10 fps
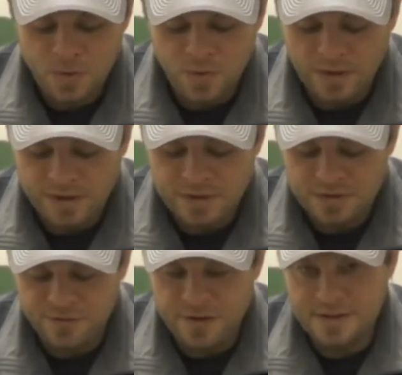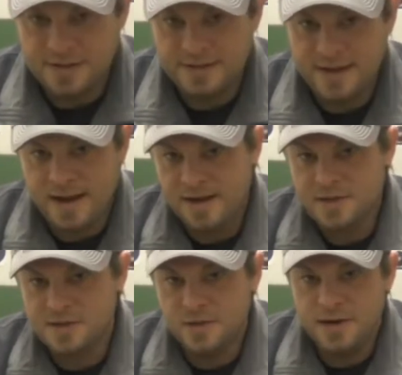really just fish the
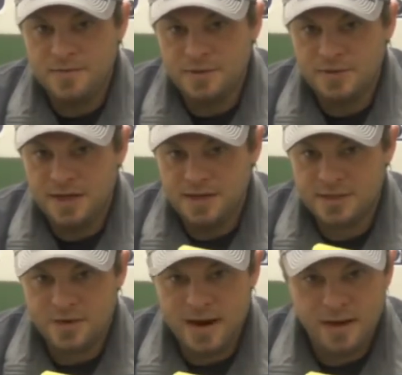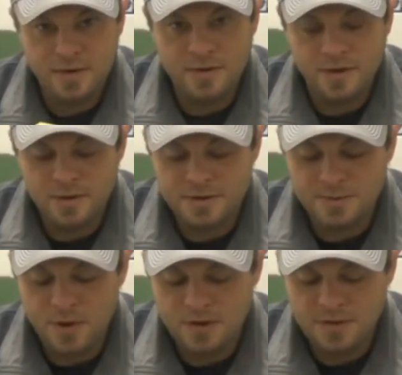tiny streams and chase trout on
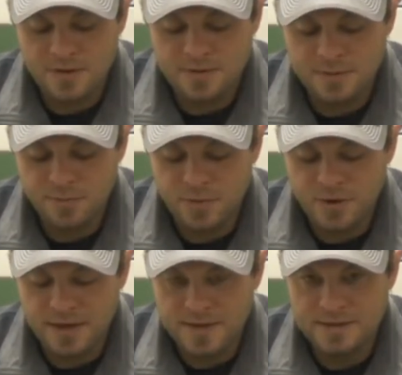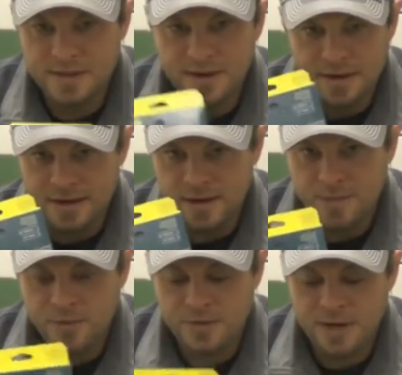small streams and brookies, a
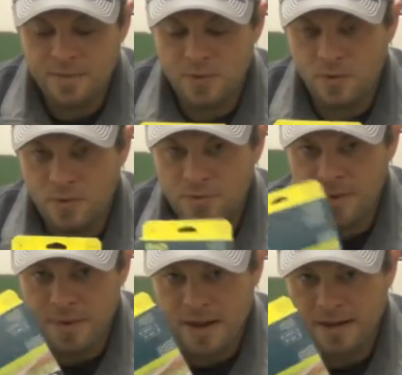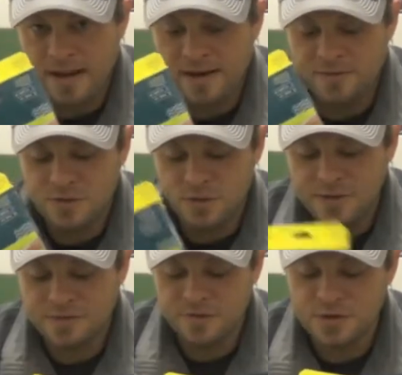double taper would be my line of
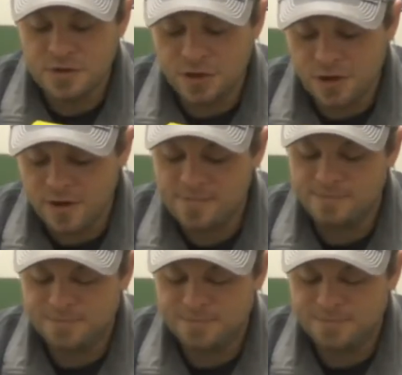choice for sure.